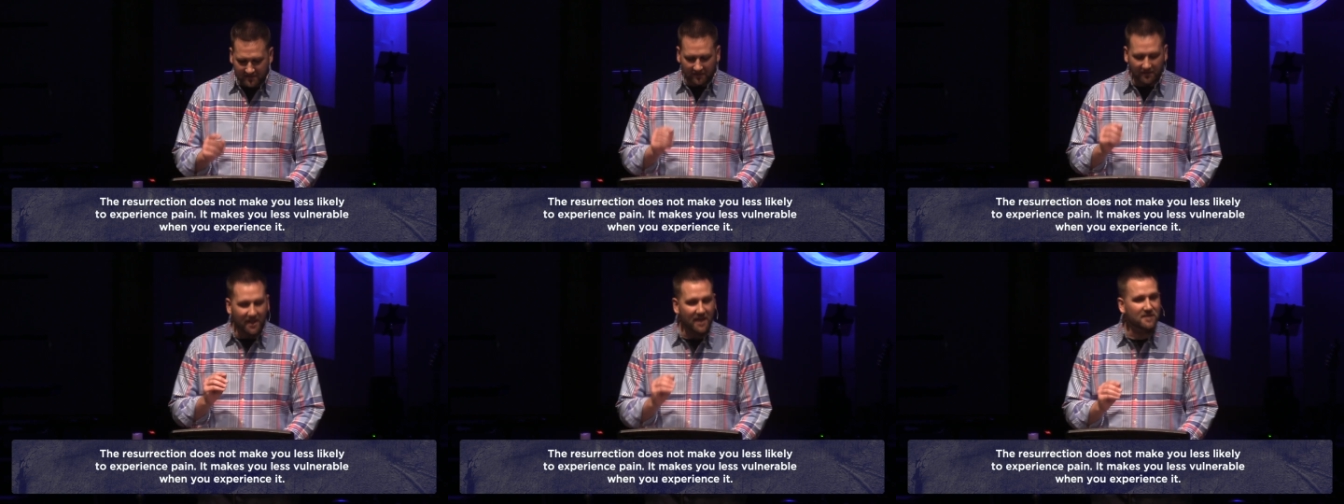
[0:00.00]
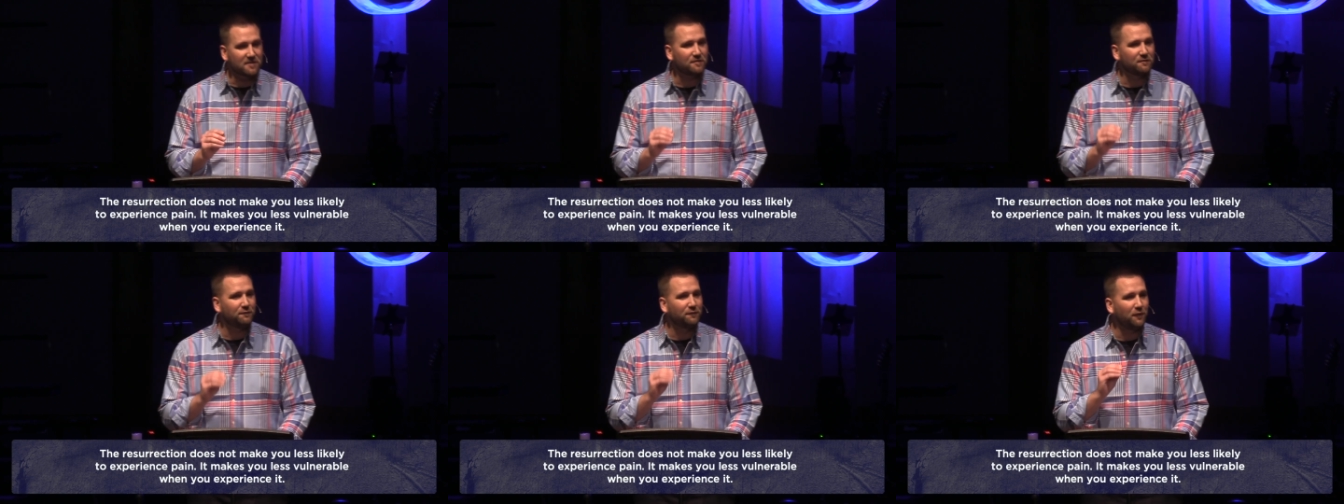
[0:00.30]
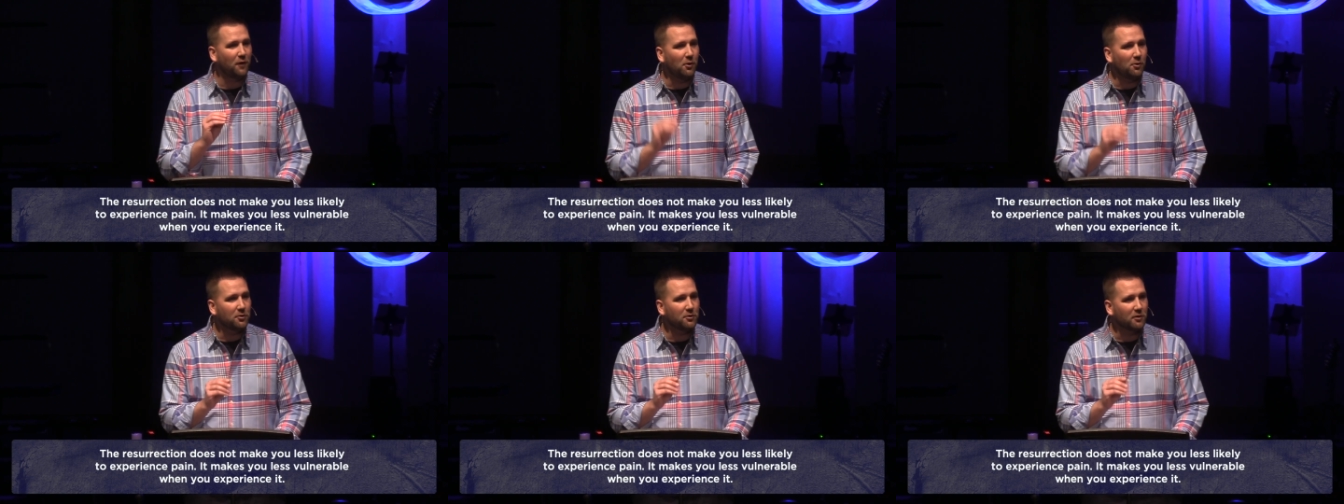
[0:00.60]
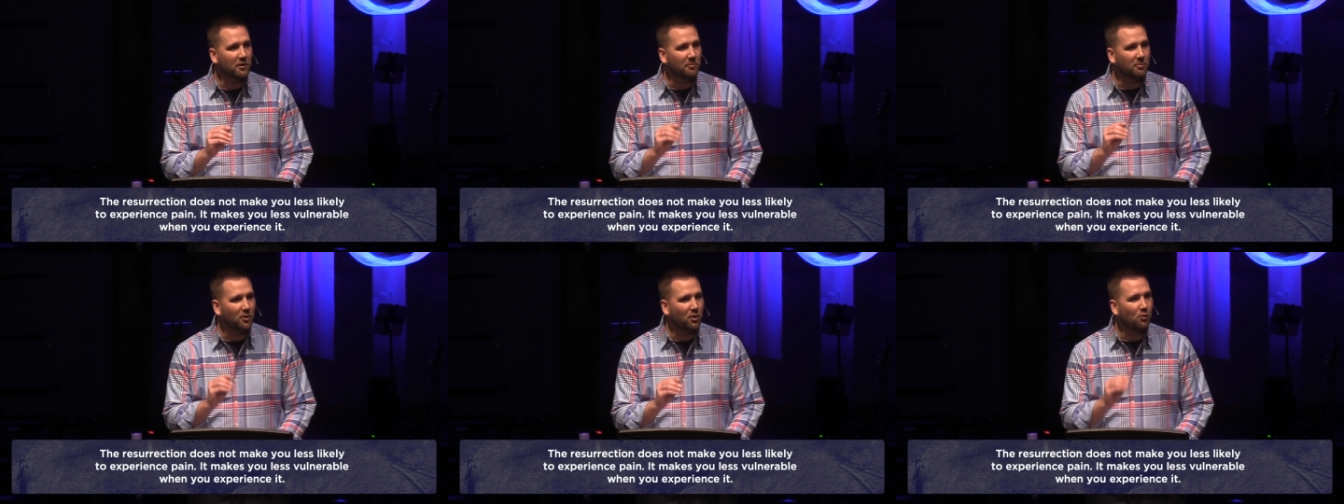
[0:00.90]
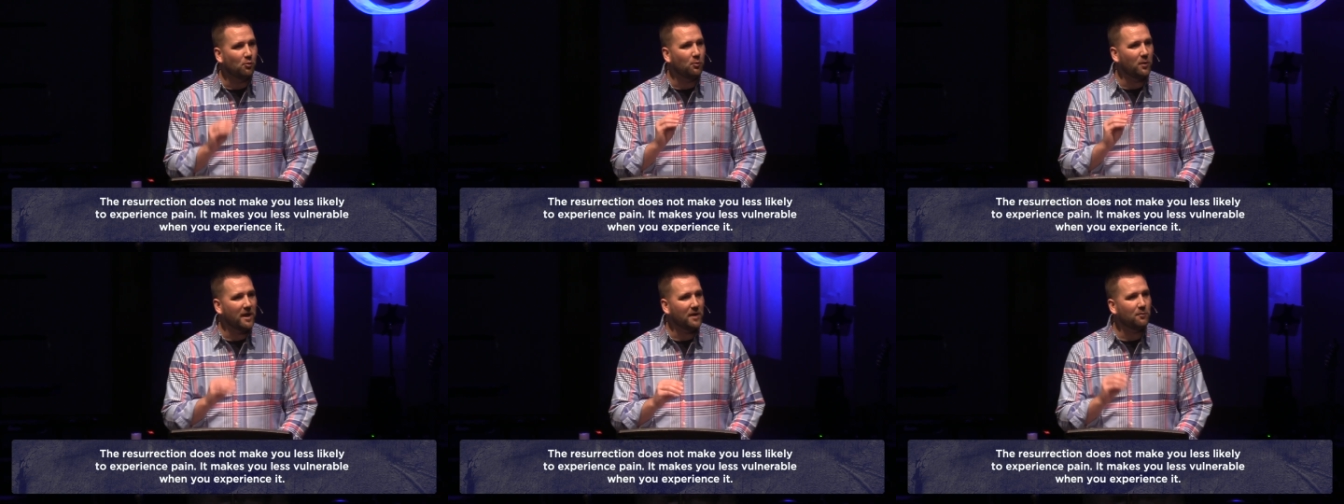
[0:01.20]
less
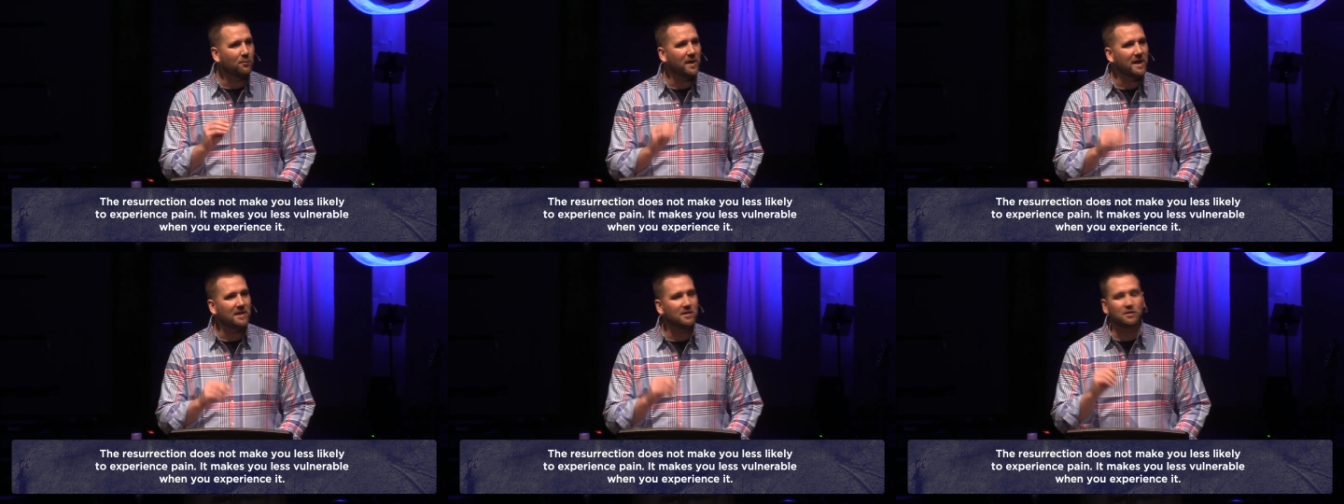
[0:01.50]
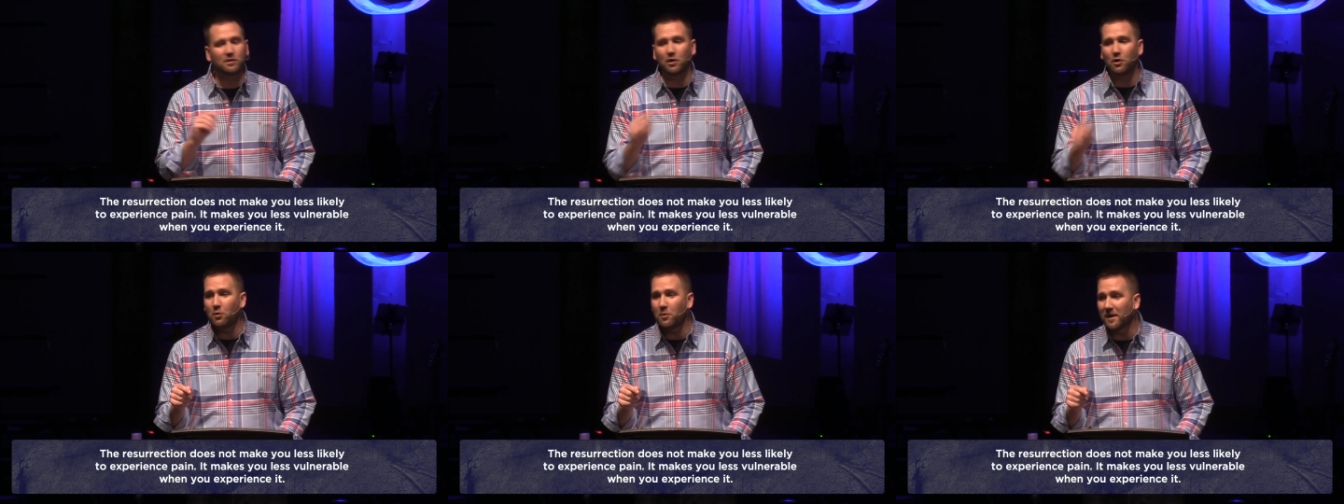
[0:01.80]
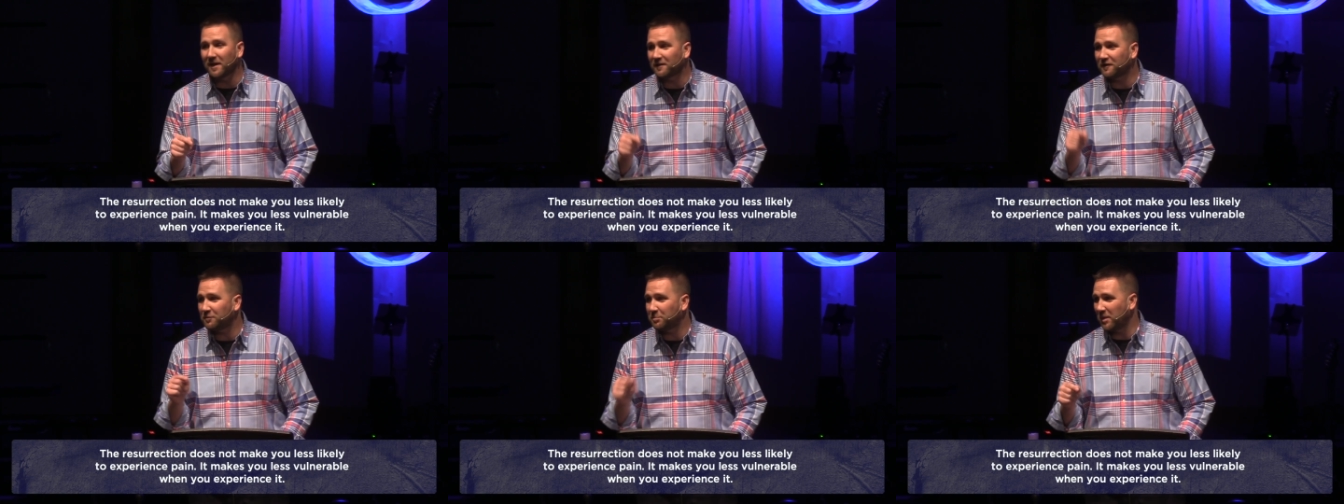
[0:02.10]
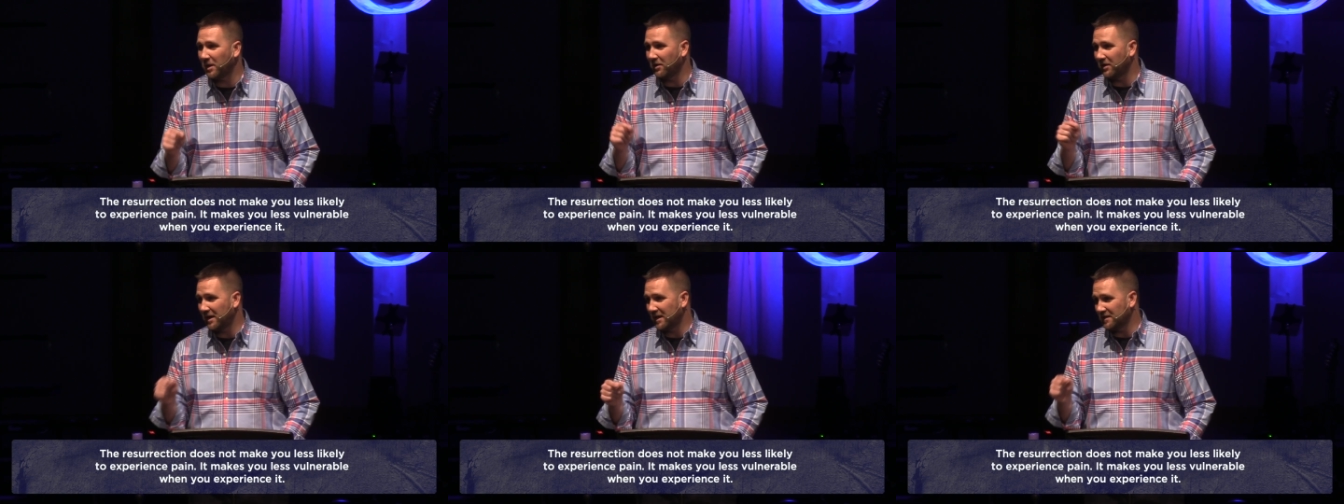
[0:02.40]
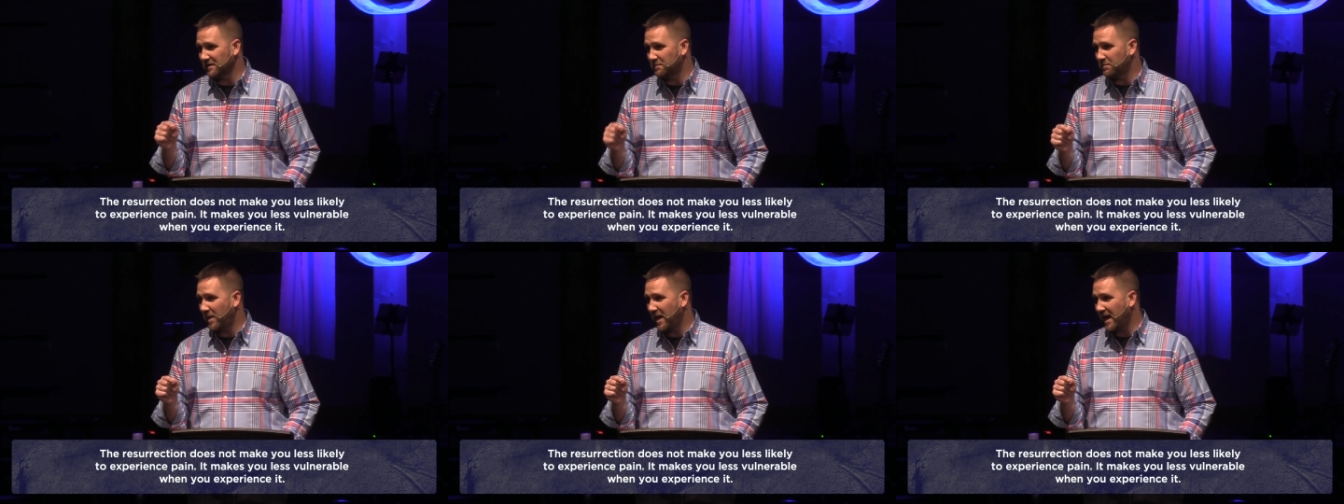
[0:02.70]
vulnerable when we do
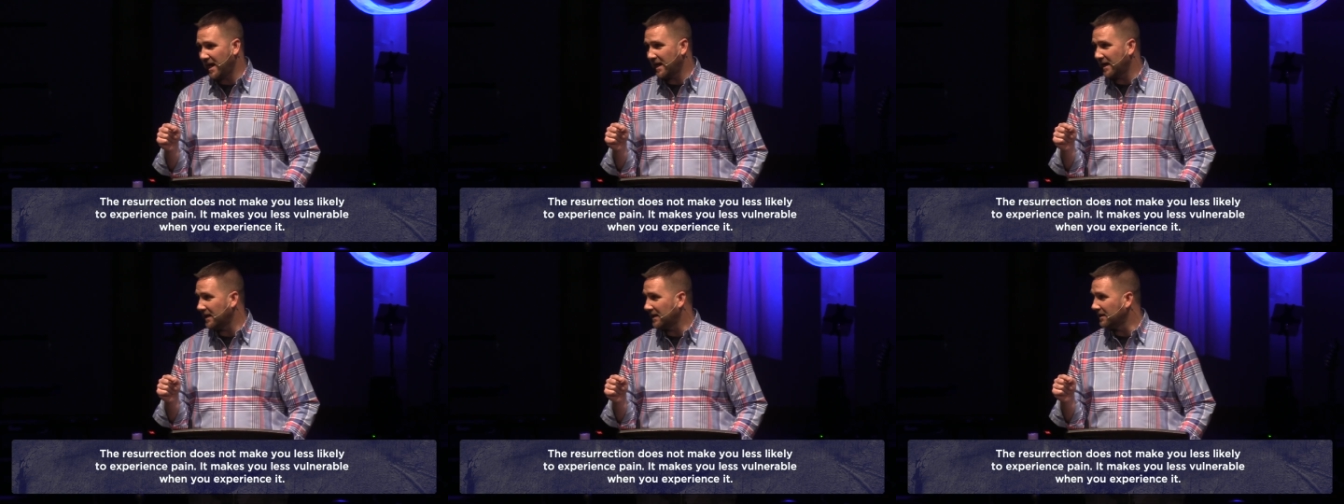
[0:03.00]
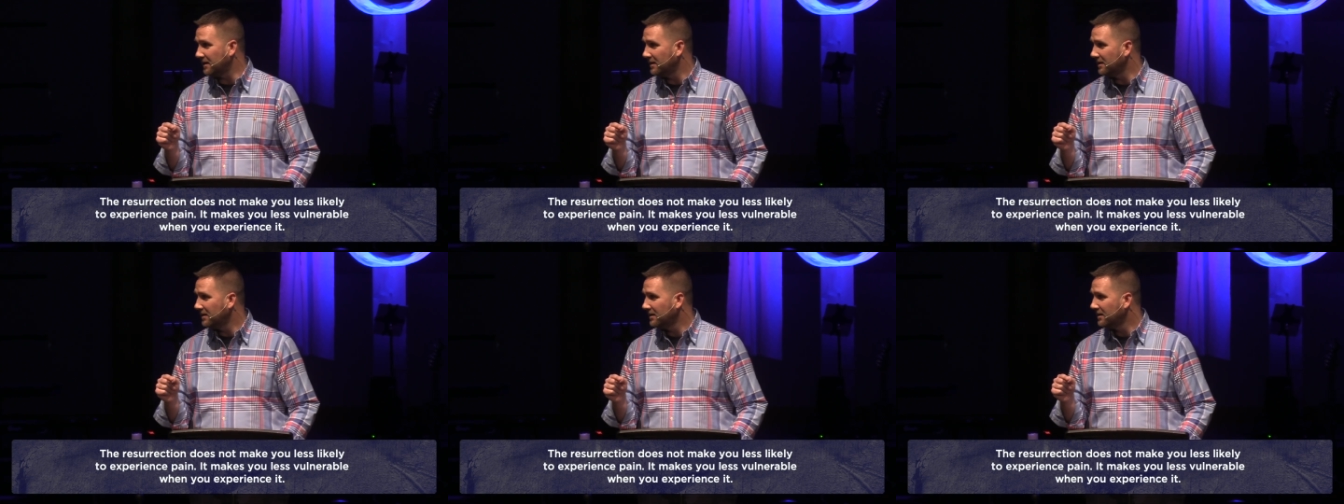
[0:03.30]
experience pain.